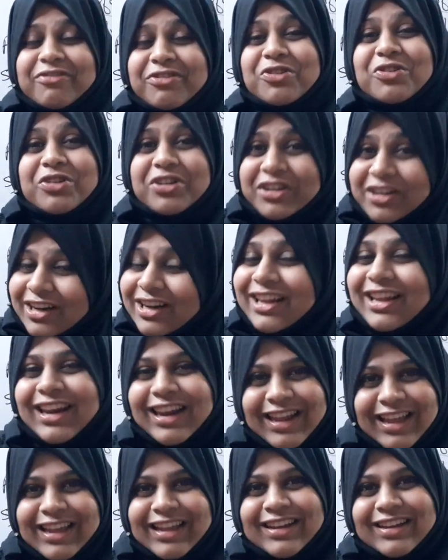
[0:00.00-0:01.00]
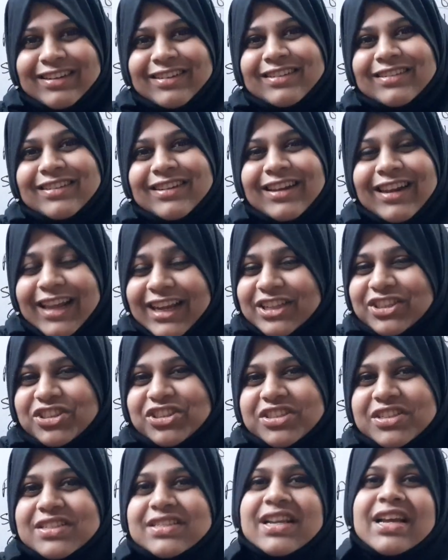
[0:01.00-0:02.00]
really like the
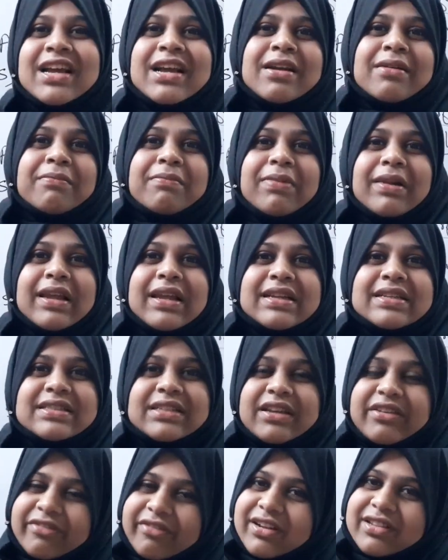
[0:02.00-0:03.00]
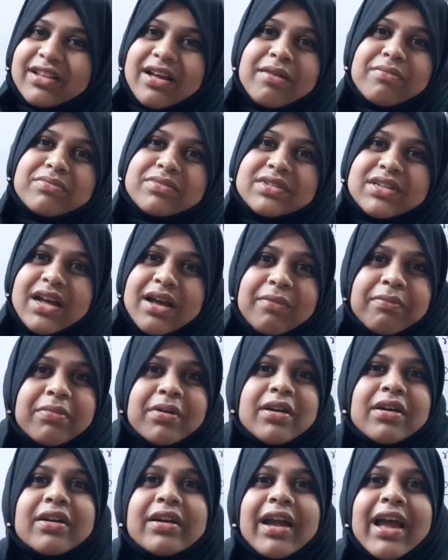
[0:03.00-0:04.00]
lectures, please give a thumbs up
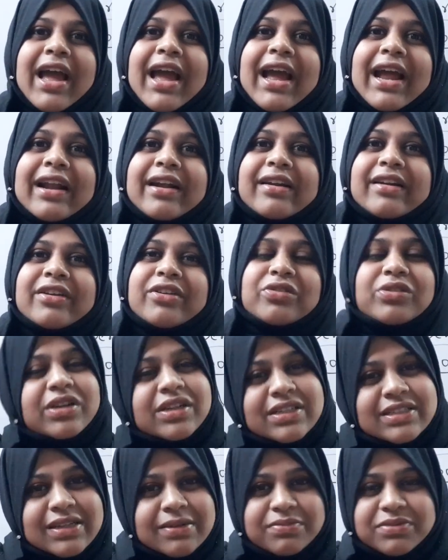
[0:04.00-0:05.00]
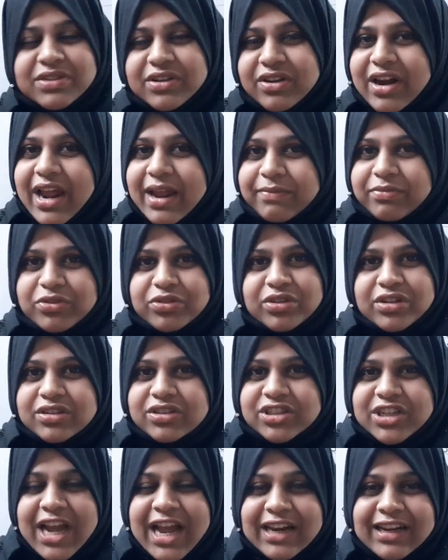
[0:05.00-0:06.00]
and you can subscribe to the
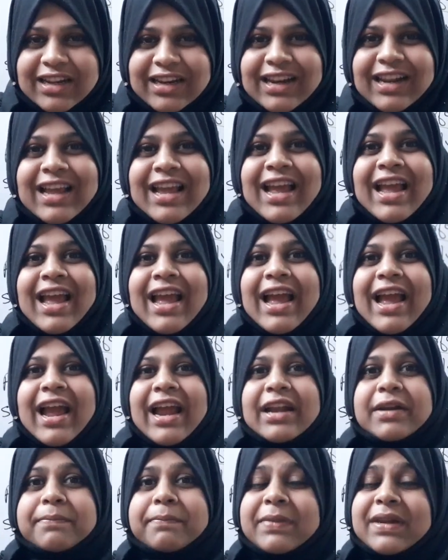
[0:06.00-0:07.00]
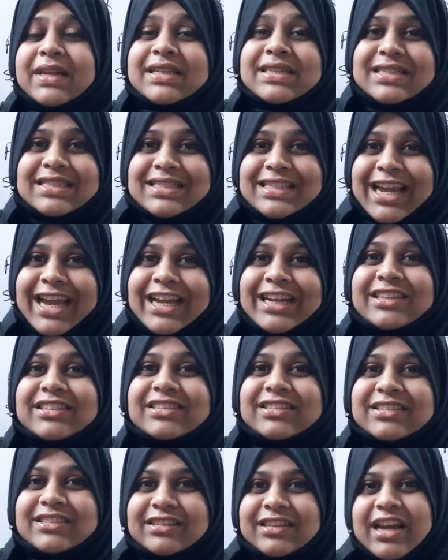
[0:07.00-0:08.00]
channel, and please stay in
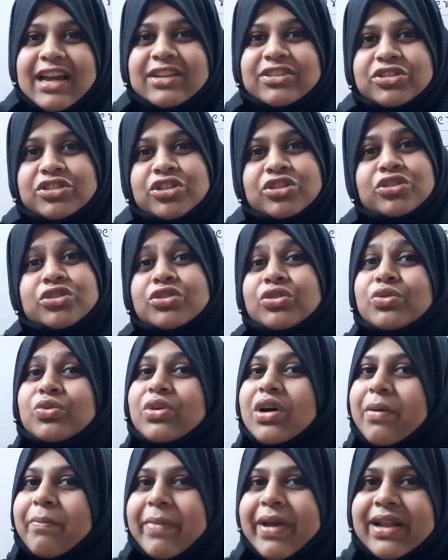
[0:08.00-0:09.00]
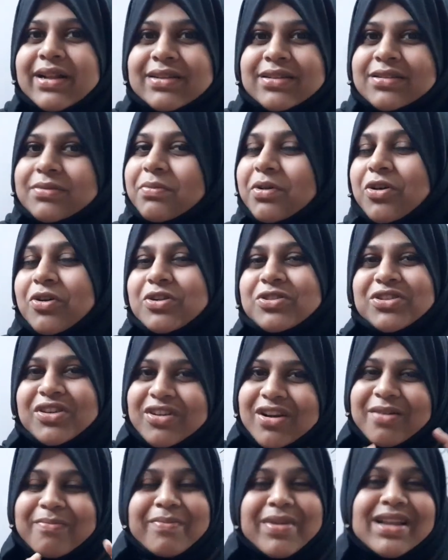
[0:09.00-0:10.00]
touch through comments, because your
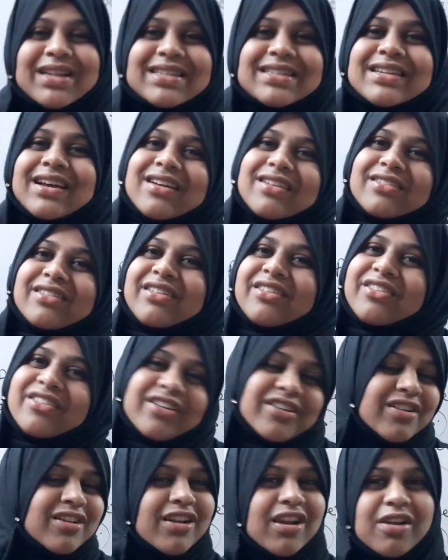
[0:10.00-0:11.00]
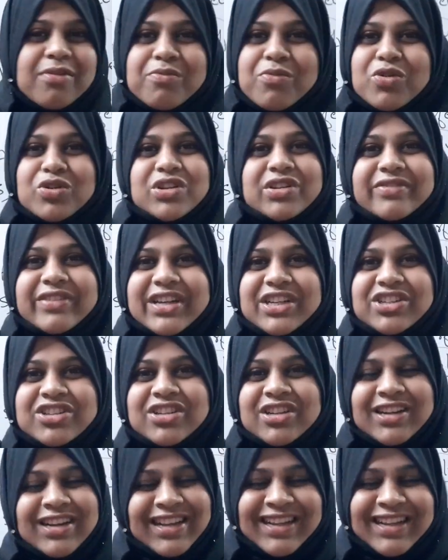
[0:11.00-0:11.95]
comments are a real motivation.